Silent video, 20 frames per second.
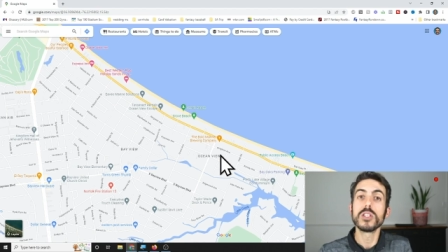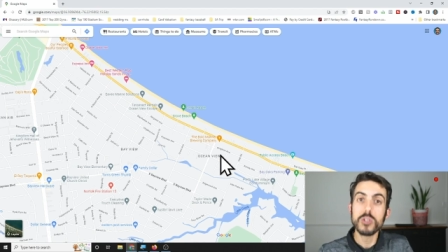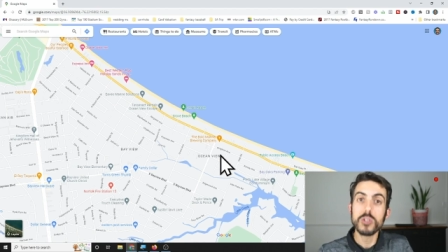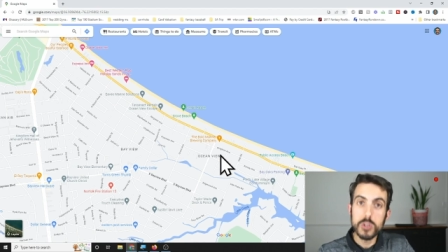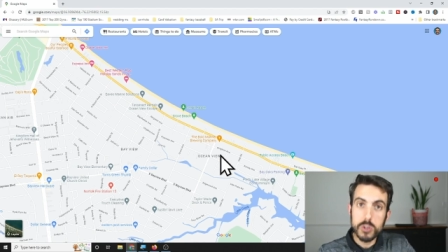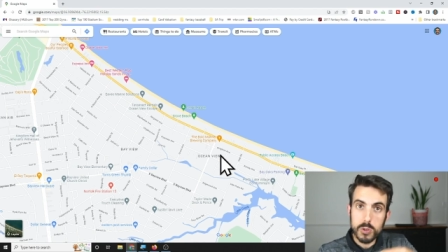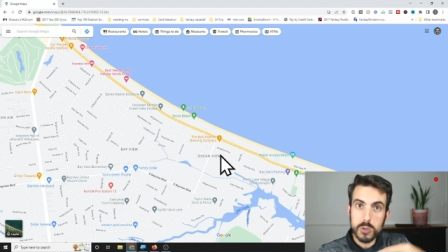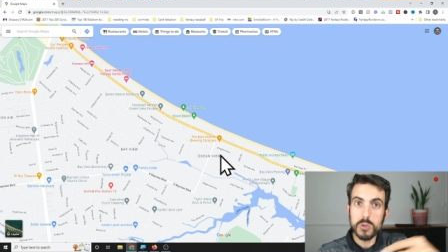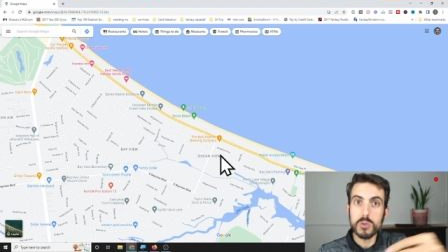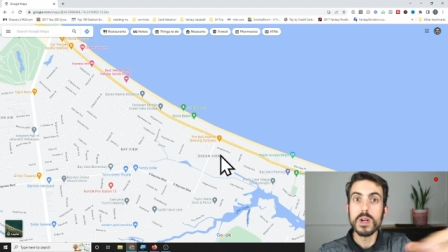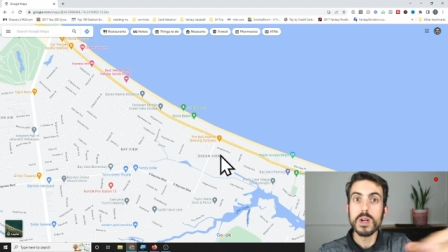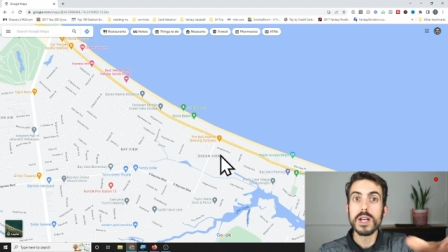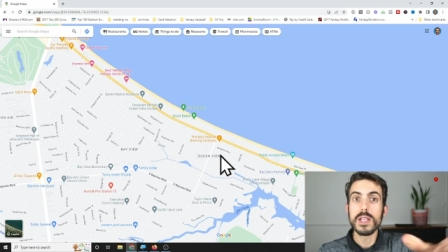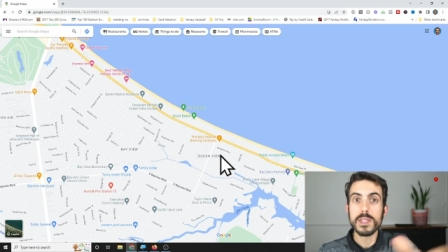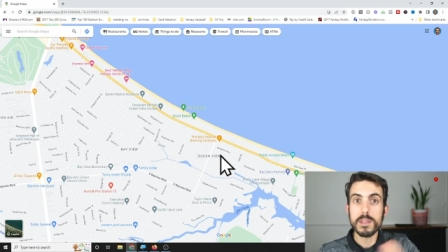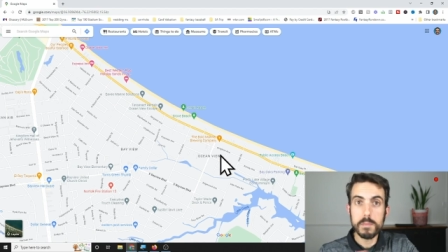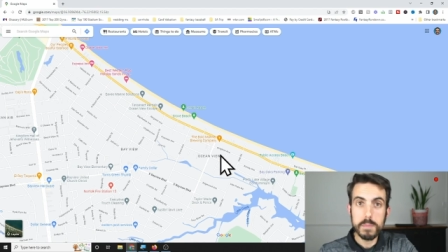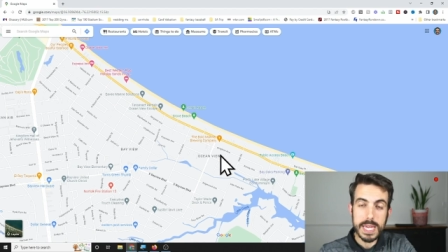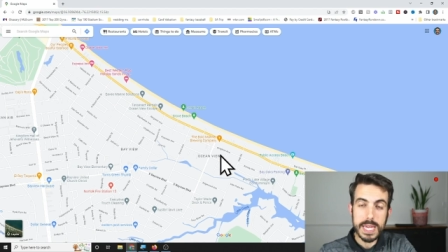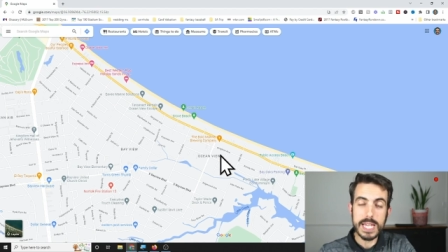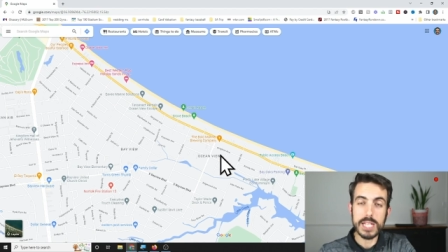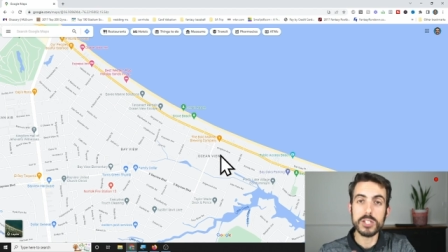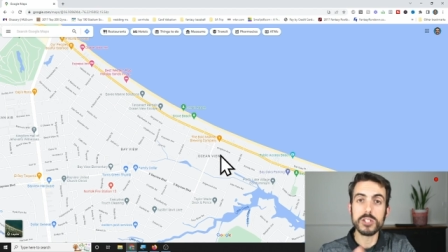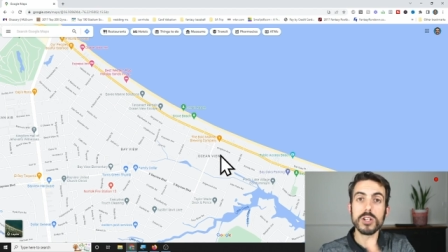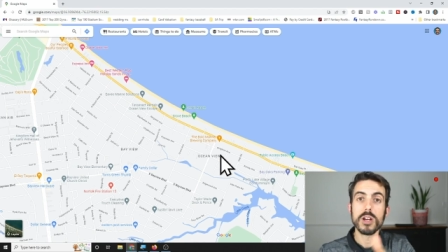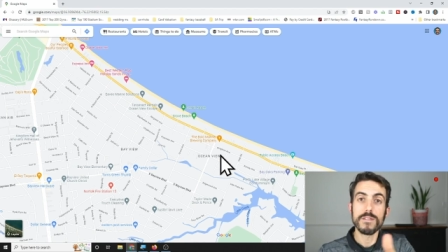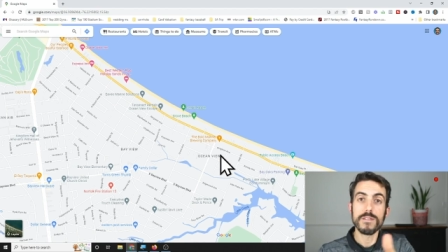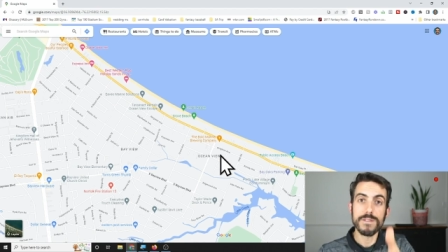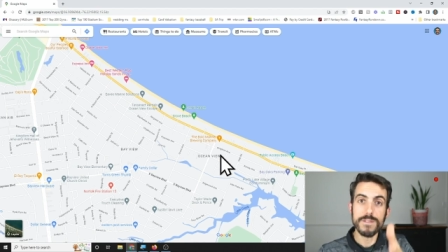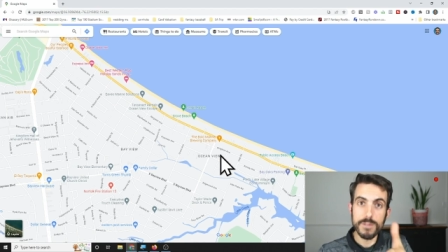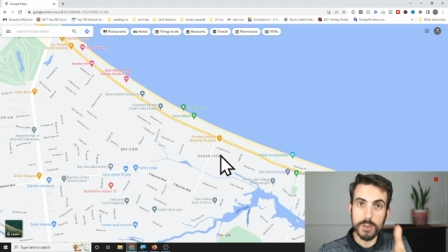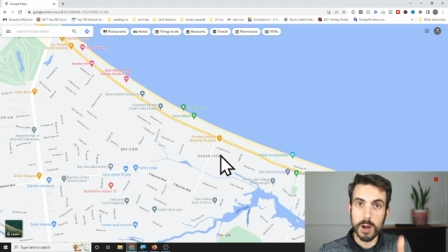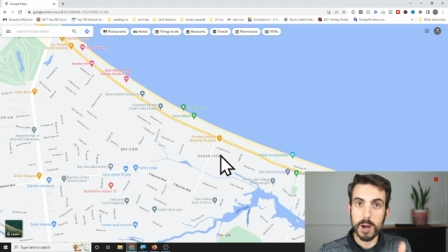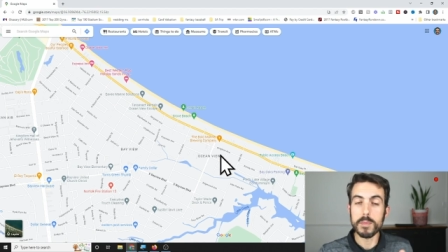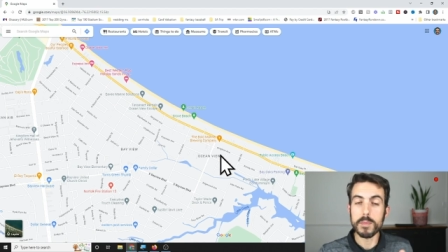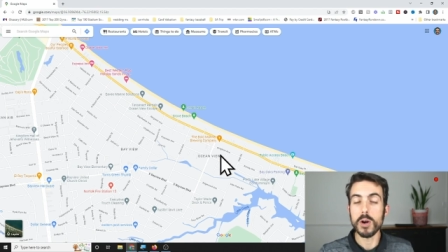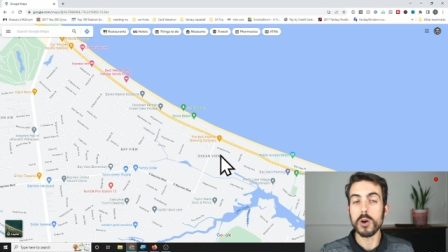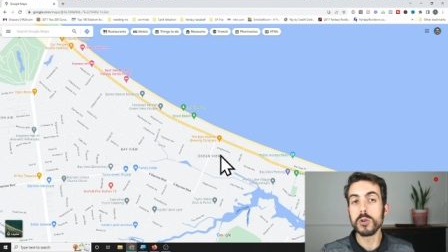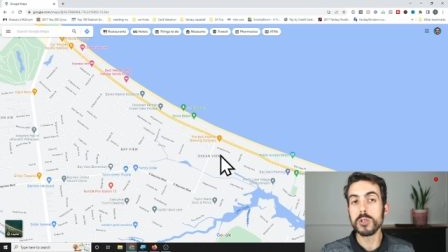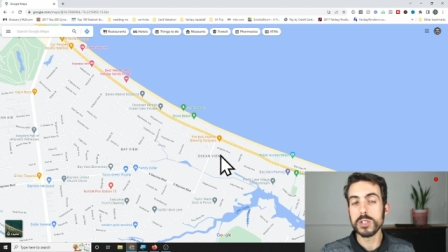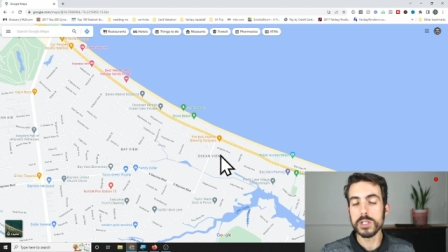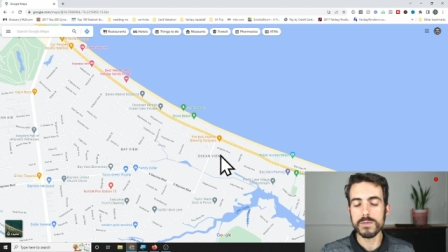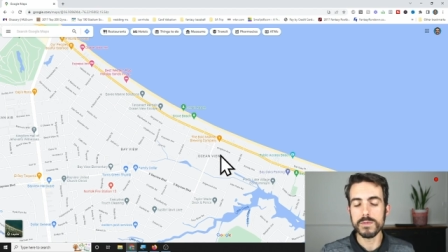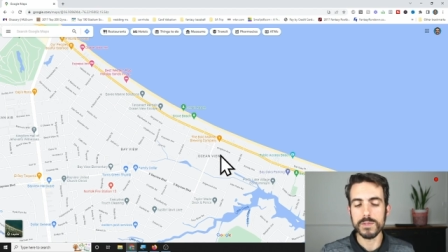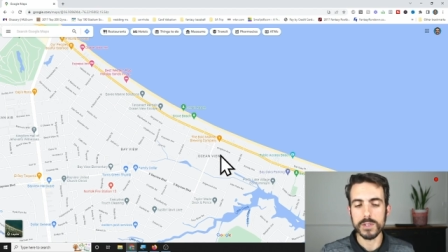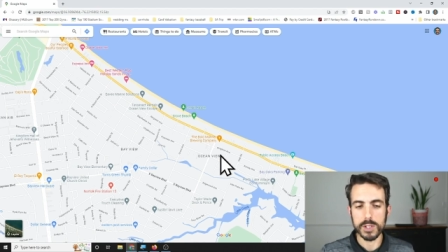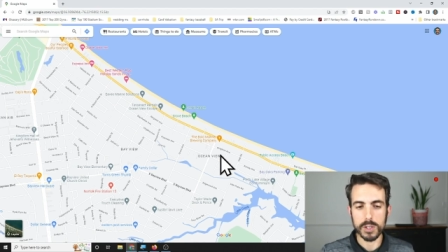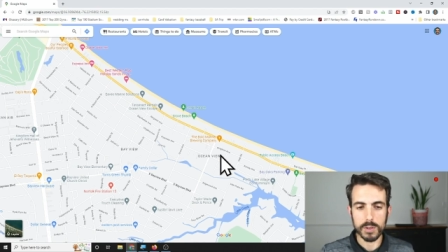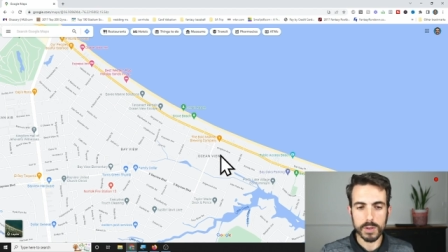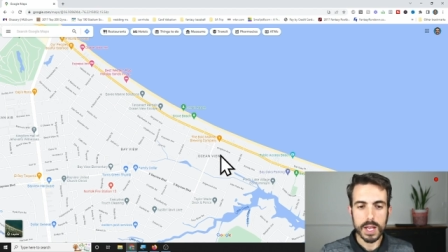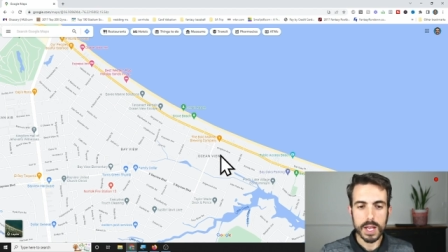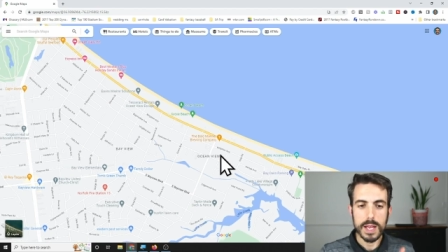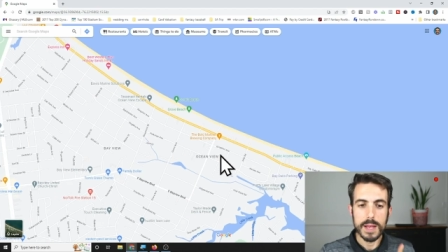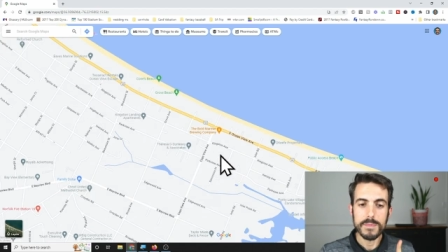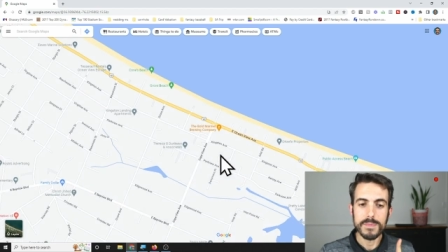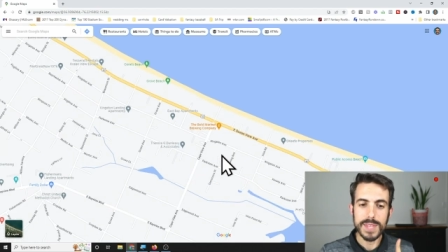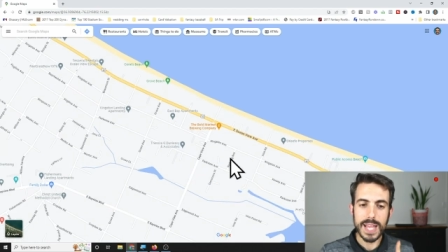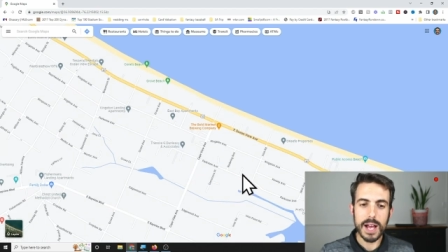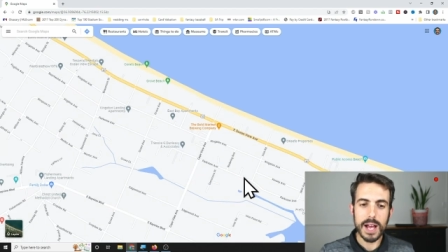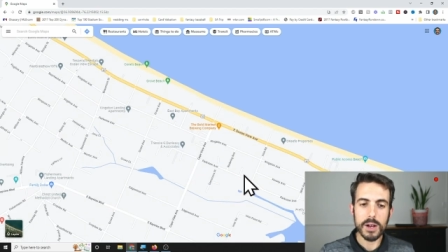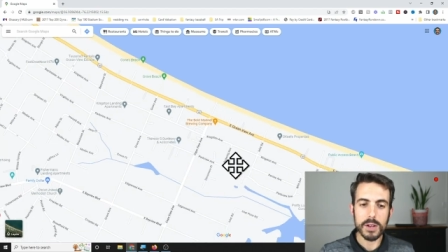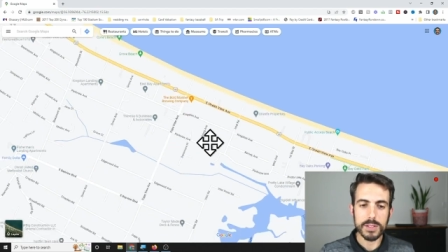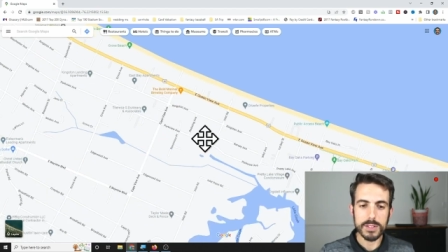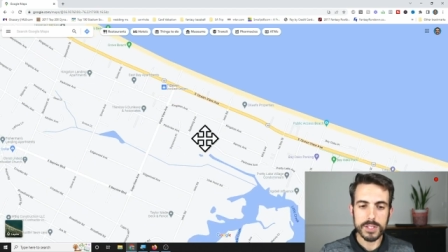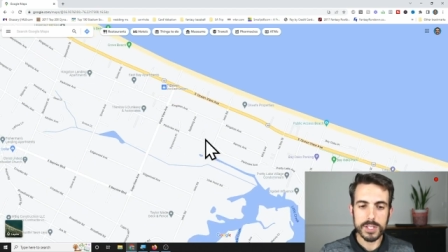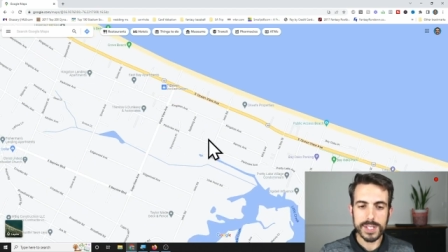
to the beach from Ocean View. Now,